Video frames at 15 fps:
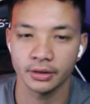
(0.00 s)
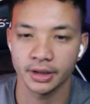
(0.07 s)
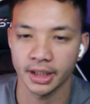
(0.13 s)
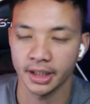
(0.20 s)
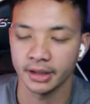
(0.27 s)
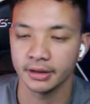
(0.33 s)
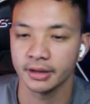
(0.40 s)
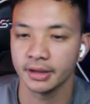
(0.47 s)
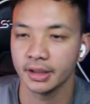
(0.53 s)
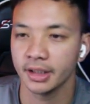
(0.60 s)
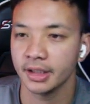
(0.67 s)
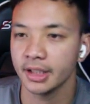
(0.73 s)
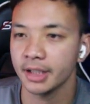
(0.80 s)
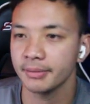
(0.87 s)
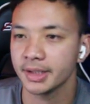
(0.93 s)
okay,
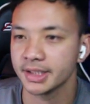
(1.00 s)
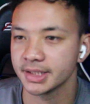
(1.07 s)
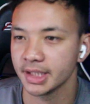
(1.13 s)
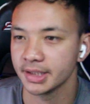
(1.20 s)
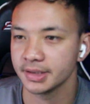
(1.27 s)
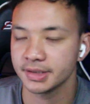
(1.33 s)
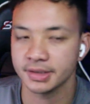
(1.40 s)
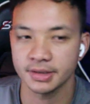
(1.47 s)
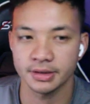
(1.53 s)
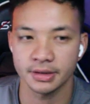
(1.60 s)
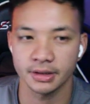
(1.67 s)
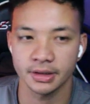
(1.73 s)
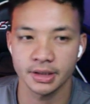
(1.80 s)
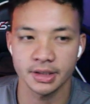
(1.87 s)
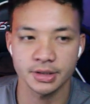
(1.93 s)
and that makes sense,
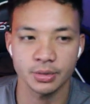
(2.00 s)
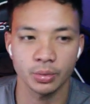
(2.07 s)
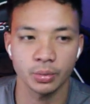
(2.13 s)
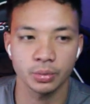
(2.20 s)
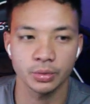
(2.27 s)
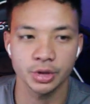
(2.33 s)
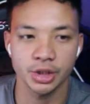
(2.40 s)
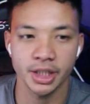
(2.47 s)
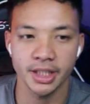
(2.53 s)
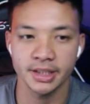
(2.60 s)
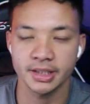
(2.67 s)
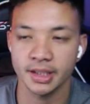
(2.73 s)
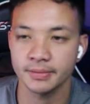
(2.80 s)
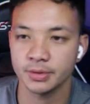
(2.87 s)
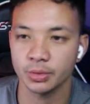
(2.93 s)
because j
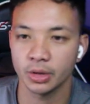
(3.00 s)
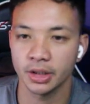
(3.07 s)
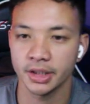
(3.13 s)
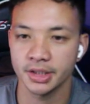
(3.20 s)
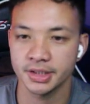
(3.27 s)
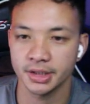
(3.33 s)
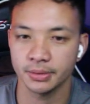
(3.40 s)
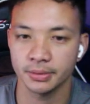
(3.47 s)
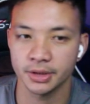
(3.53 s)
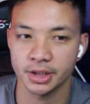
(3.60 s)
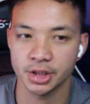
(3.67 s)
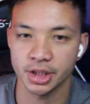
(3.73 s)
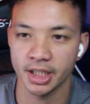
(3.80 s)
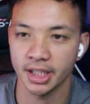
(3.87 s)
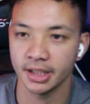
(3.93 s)
times 1 is equal to
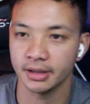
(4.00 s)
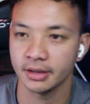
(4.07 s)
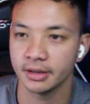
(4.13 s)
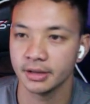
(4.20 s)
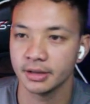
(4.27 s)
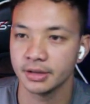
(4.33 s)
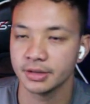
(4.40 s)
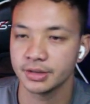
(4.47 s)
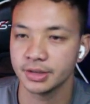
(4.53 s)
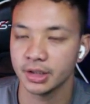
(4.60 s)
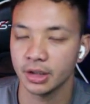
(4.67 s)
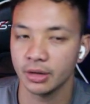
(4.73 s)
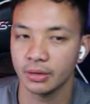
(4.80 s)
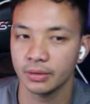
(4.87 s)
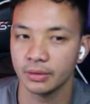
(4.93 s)
j.
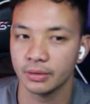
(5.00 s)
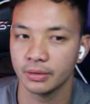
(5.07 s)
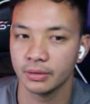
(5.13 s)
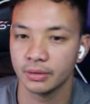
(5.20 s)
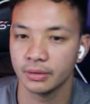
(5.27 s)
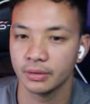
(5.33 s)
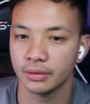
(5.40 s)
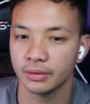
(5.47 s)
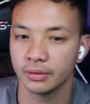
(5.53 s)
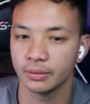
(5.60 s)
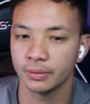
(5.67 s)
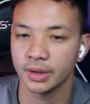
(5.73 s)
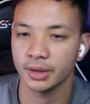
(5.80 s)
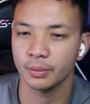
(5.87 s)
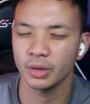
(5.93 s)
So
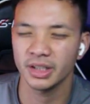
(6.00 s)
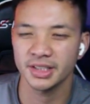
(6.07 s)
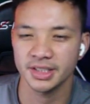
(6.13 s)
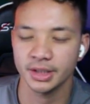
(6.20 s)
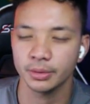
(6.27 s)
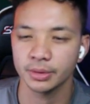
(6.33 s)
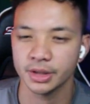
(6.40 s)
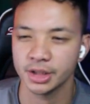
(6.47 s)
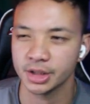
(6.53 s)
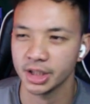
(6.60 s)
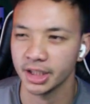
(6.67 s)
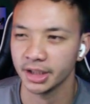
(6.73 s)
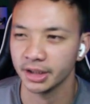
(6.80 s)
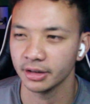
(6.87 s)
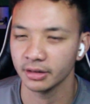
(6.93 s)
what is equal to
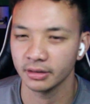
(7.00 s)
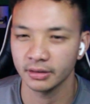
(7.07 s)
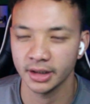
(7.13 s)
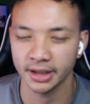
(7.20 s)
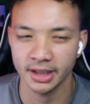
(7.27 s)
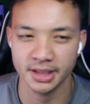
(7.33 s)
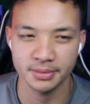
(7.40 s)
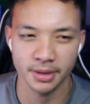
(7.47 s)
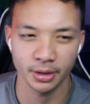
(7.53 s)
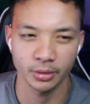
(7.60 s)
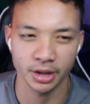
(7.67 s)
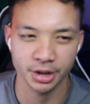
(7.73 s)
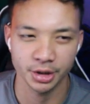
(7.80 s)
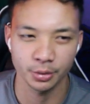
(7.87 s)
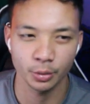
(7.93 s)
j here? Like, that's my
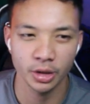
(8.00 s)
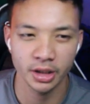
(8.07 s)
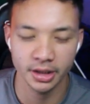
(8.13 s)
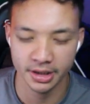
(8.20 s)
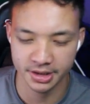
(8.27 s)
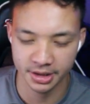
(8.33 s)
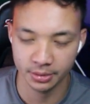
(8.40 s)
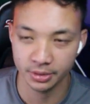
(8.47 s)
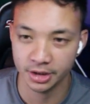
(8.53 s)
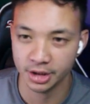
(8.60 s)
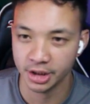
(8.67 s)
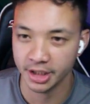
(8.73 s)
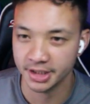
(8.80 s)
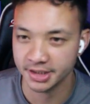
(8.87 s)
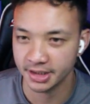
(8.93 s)
question. What is equal to
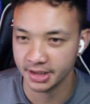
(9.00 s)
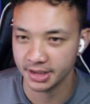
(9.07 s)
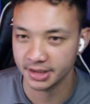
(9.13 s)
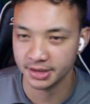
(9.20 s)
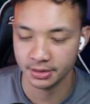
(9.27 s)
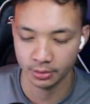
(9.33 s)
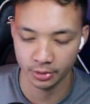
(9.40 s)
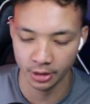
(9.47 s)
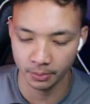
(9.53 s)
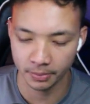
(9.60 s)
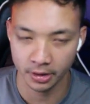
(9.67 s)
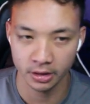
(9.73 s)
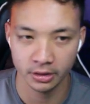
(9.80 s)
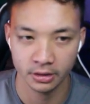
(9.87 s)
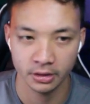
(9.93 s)
j? Is it this real
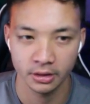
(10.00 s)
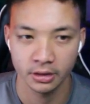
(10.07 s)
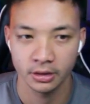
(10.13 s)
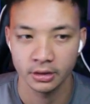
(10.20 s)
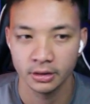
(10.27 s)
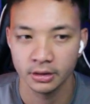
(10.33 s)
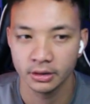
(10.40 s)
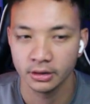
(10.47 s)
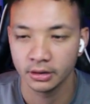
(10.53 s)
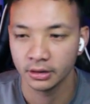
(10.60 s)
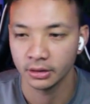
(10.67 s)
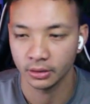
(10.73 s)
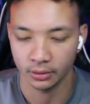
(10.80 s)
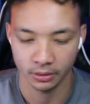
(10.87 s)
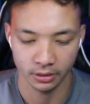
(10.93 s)
part?
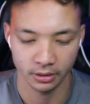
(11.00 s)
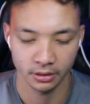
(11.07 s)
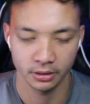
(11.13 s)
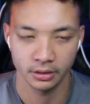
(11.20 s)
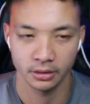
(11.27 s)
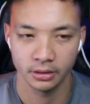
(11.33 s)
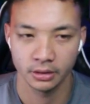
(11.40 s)
Or